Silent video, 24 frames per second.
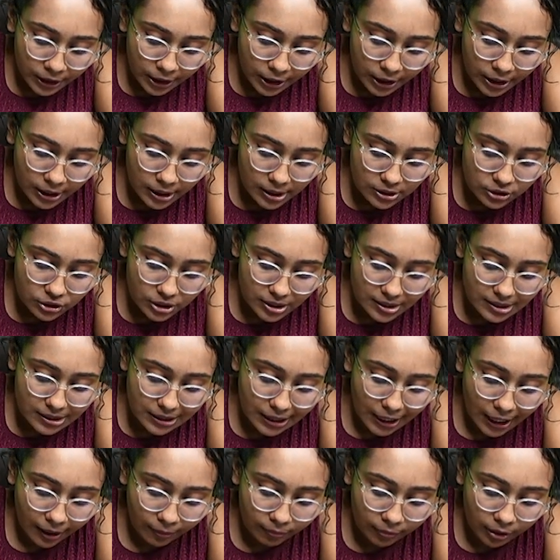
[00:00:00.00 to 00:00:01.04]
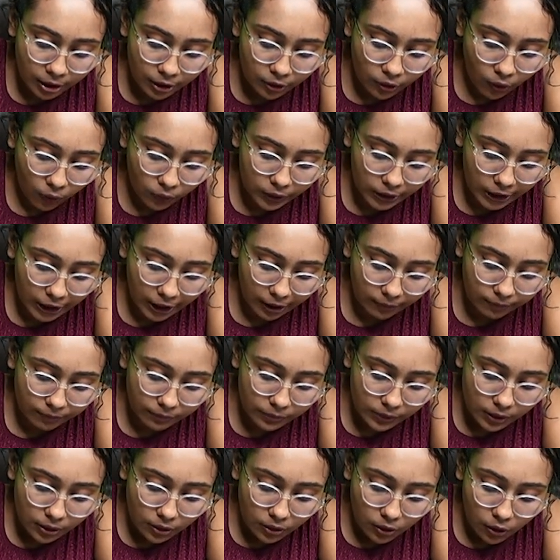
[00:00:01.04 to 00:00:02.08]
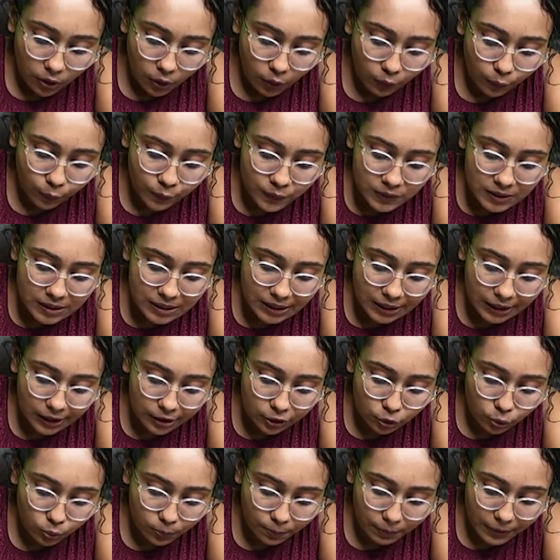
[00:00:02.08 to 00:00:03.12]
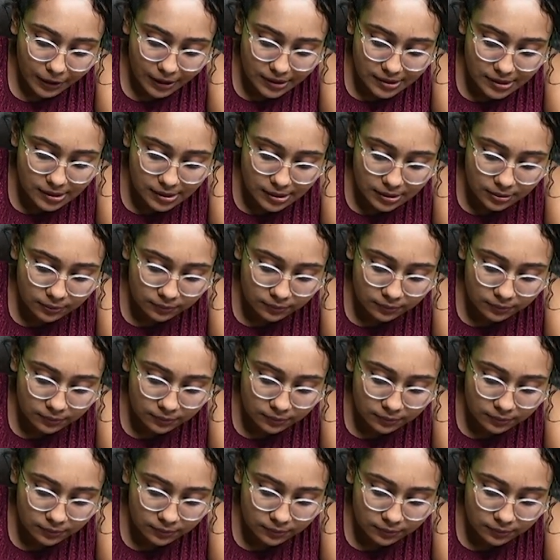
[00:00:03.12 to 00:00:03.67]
it is just lambda naught m of Ca2 plus